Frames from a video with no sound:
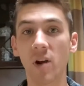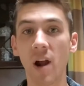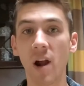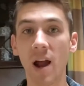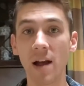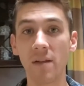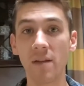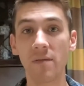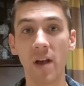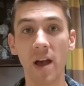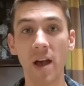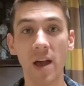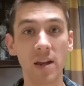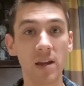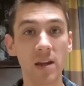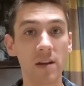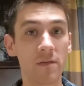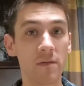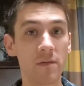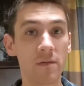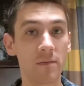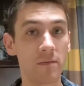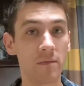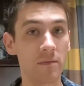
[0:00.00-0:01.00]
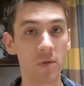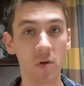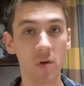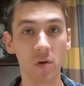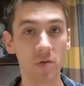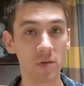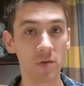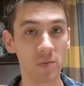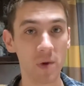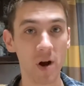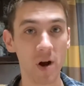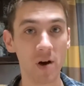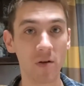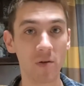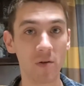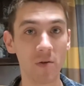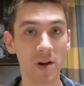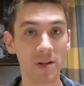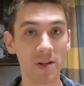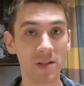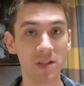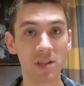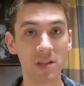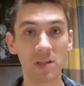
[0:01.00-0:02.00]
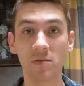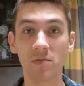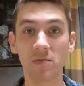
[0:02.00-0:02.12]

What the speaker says: have any of those prayer requests,